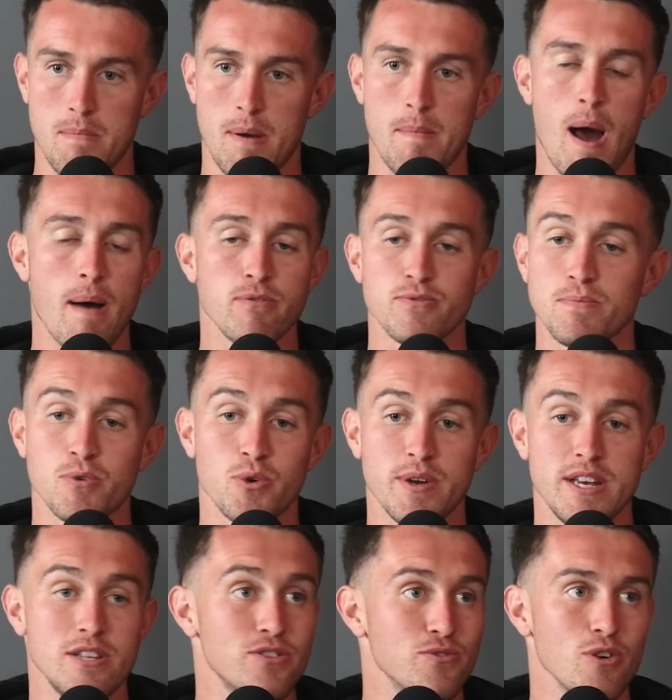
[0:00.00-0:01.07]
my mom's from
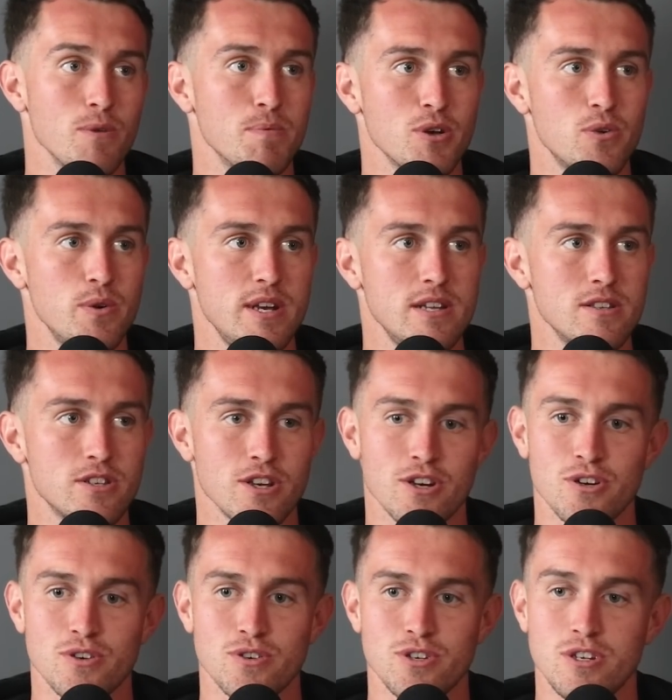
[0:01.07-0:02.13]
Queens, grew up in Queens,
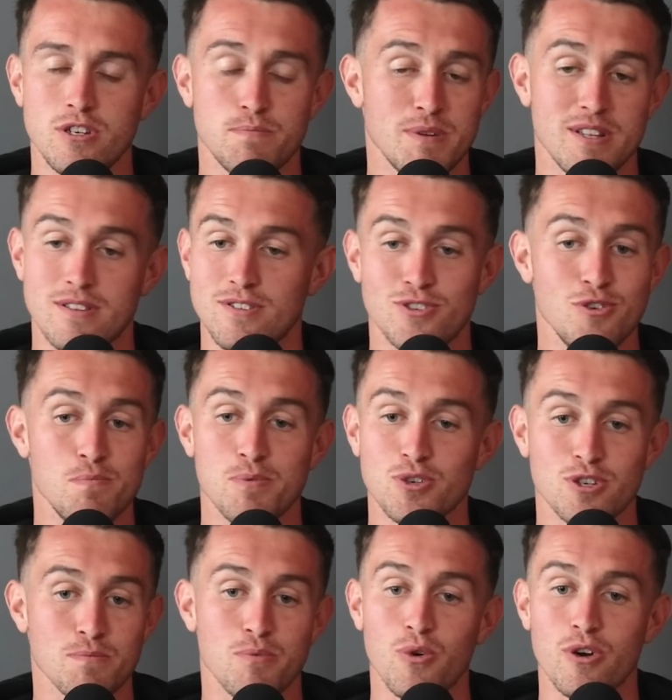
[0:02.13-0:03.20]
so she's been
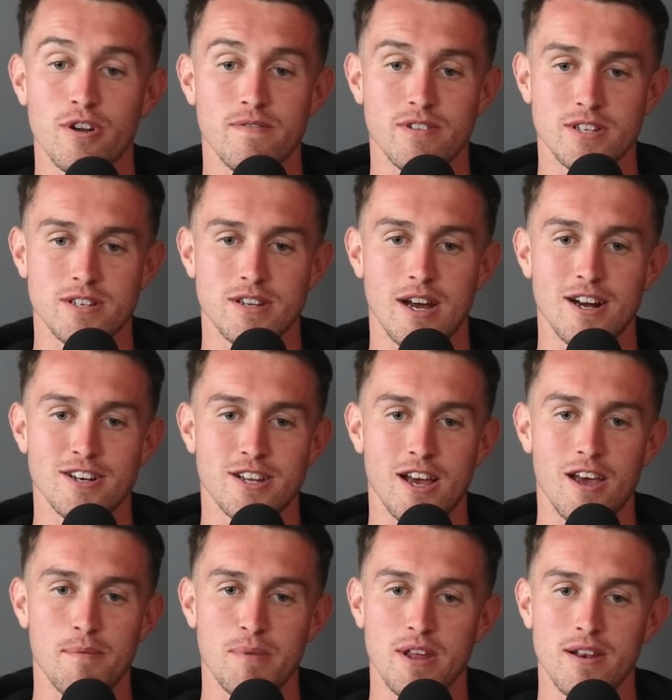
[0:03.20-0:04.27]
super supportive this entire
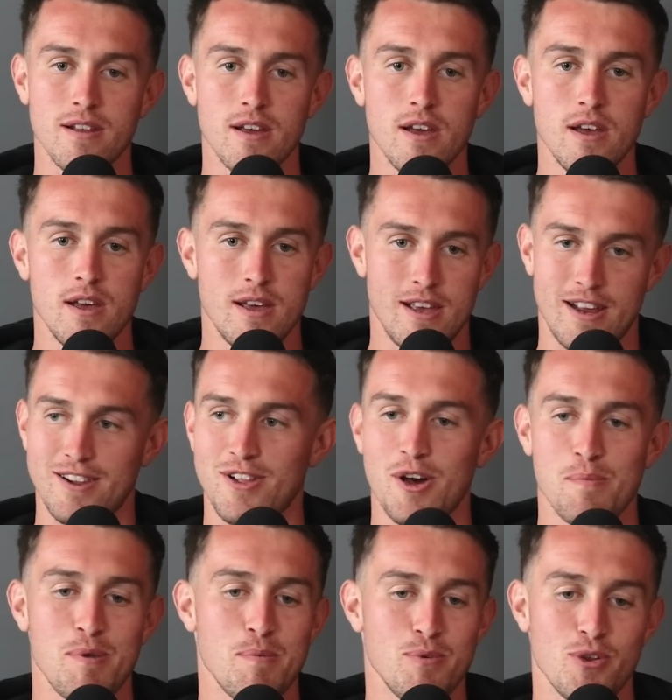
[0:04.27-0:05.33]
time, and and a
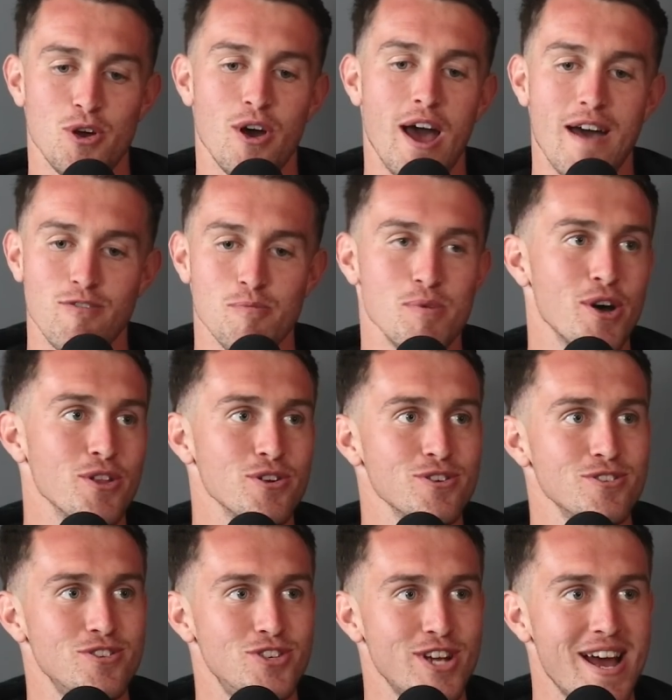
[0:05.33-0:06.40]
lot of people know I have a
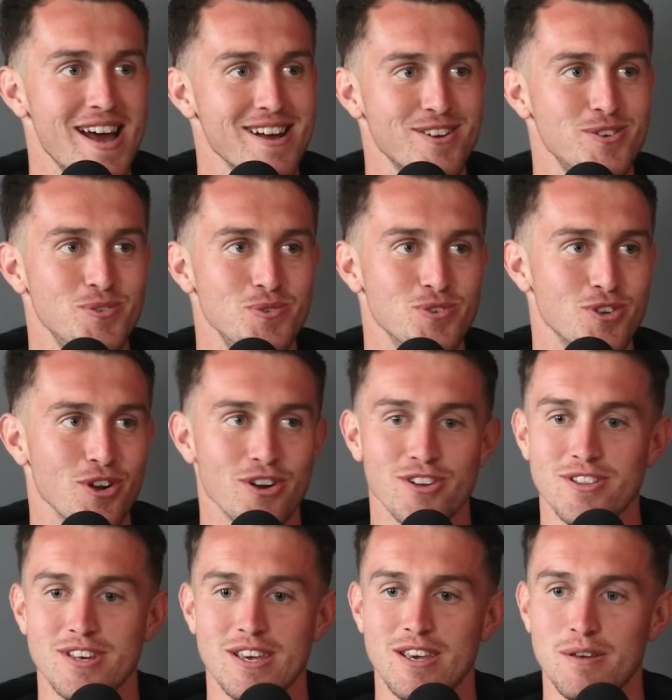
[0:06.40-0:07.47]
brother, Jack, who's
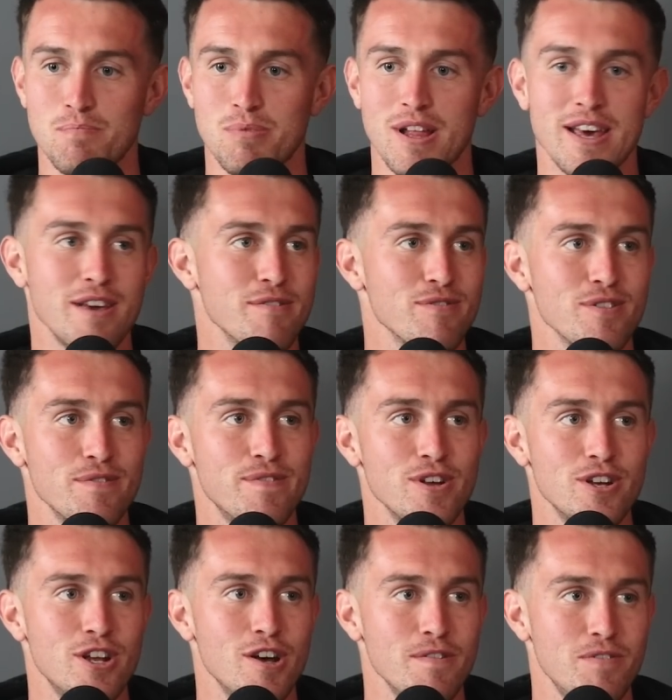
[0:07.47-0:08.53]
currently playing for the
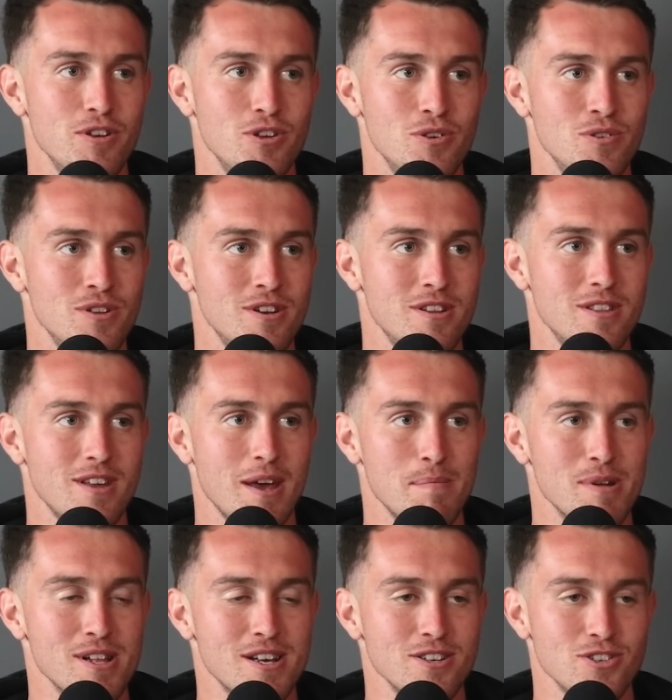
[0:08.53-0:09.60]
Philadelphia Union in the
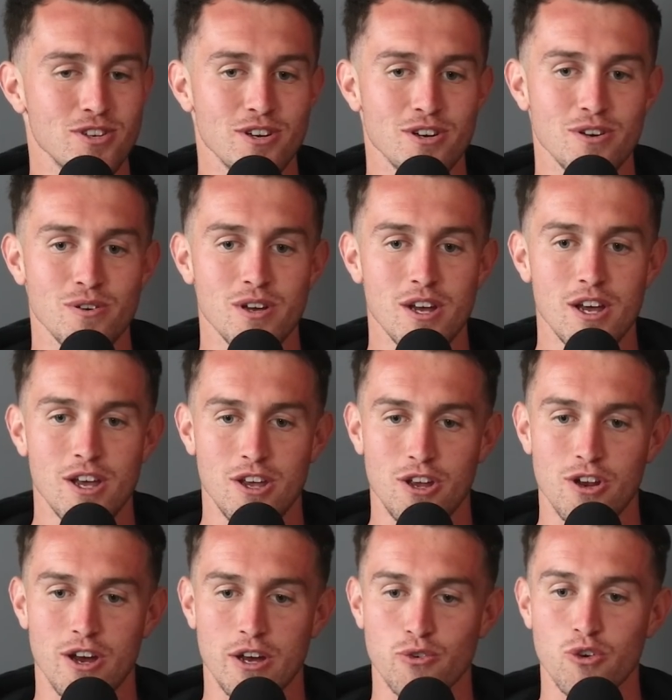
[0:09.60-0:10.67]
MLS. So, mm-hmm.
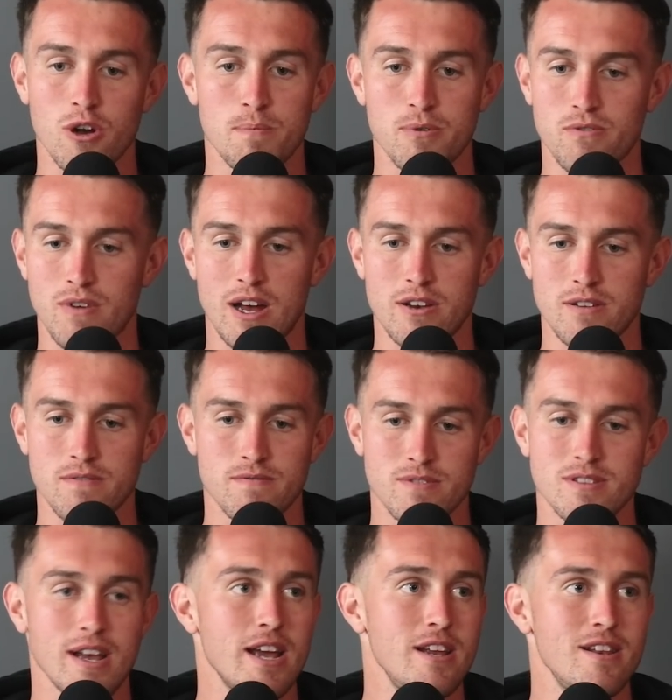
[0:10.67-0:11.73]
you know, I grew up around a
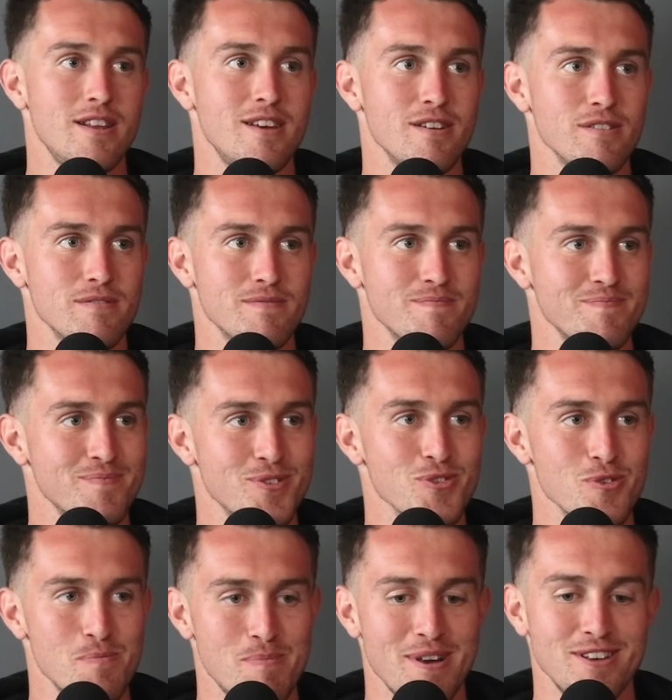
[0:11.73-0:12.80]
tight knit
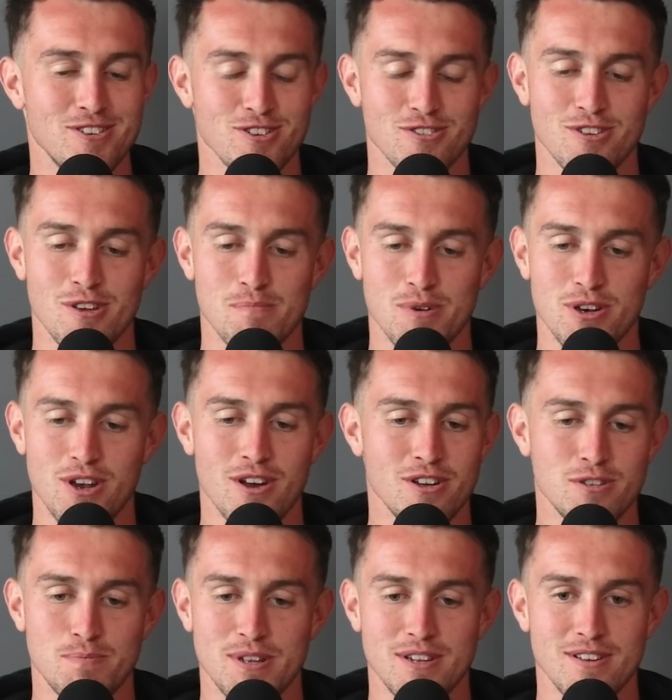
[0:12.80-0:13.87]
group basically but
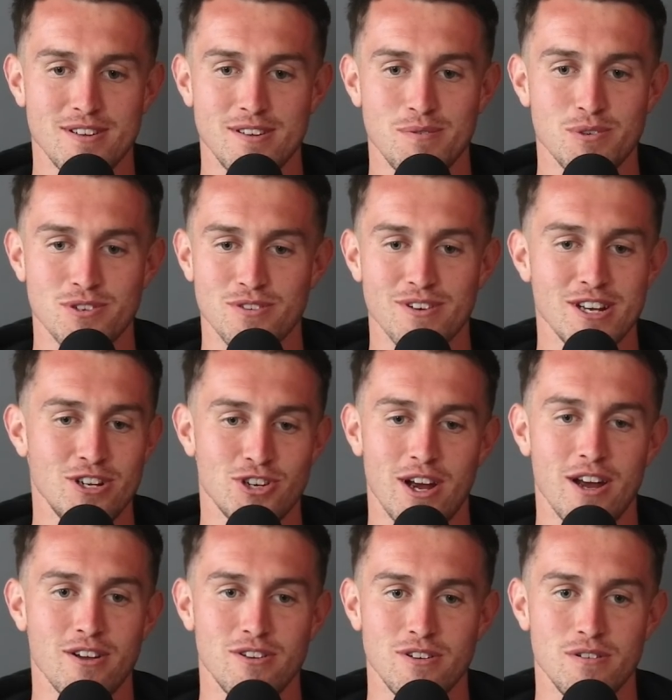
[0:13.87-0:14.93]
no it's been a it was a great
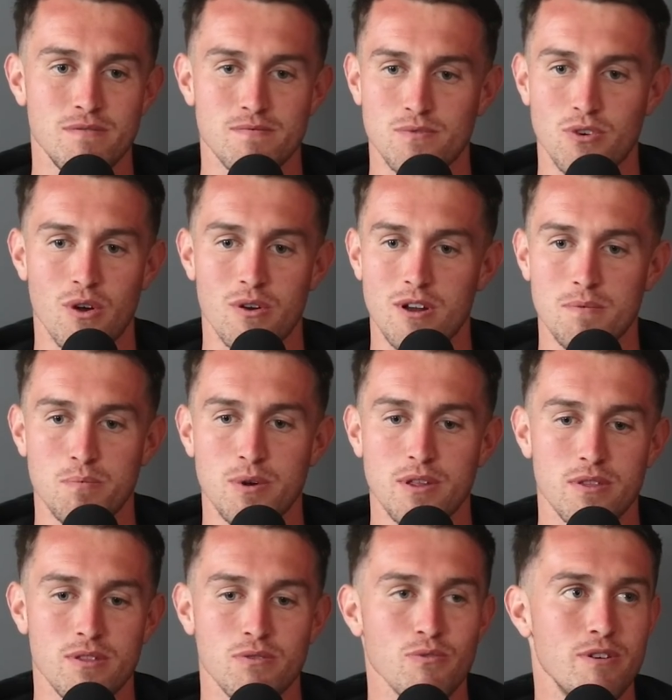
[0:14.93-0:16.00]
childhood growing up
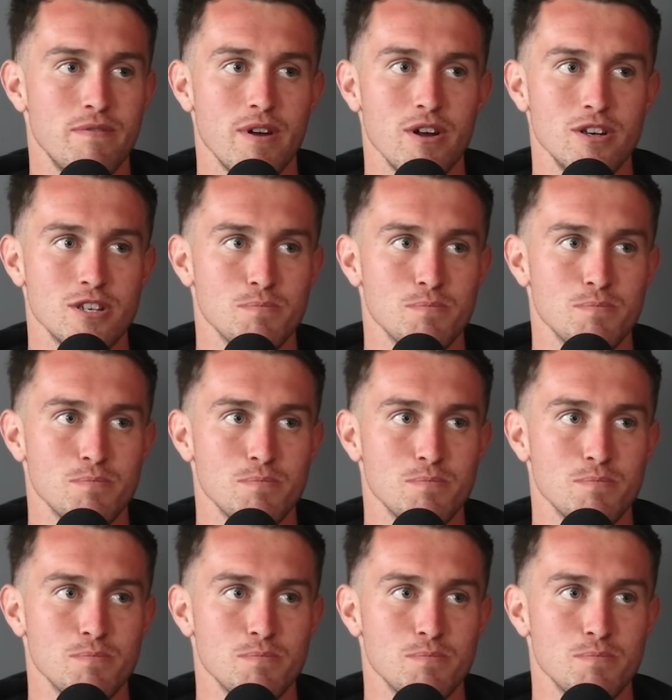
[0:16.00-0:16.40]
with three very